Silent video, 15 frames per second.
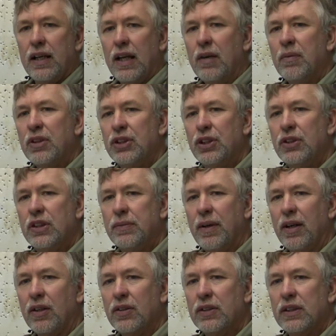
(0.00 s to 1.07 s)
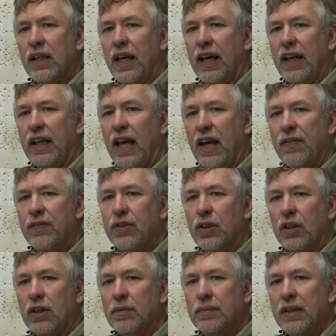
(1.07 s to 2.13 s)
Now I'm going to shoot some arrows at half
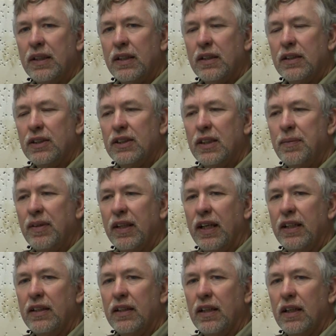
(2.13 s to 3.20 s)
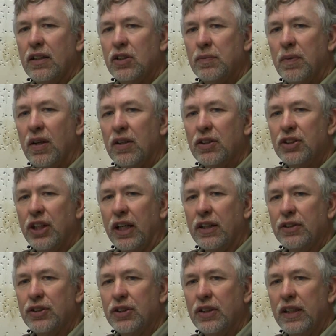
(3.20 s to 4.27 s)
draw to simulate a smaller
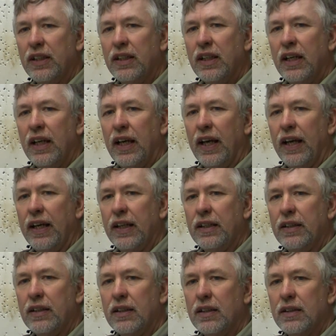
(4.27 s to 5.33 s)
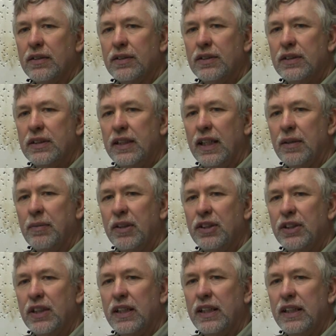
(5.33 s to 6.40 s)
child shooting and see how
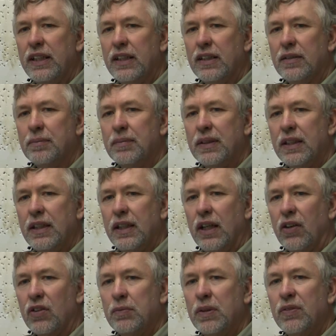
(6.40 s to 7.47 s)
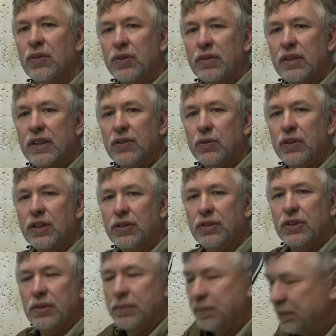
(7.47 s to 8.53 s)
much the arrow removal is
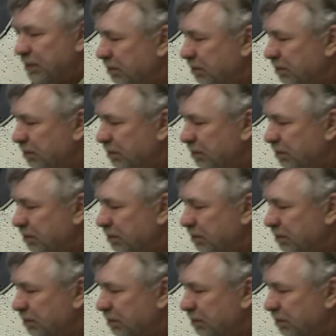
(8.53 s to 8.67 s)
reduced.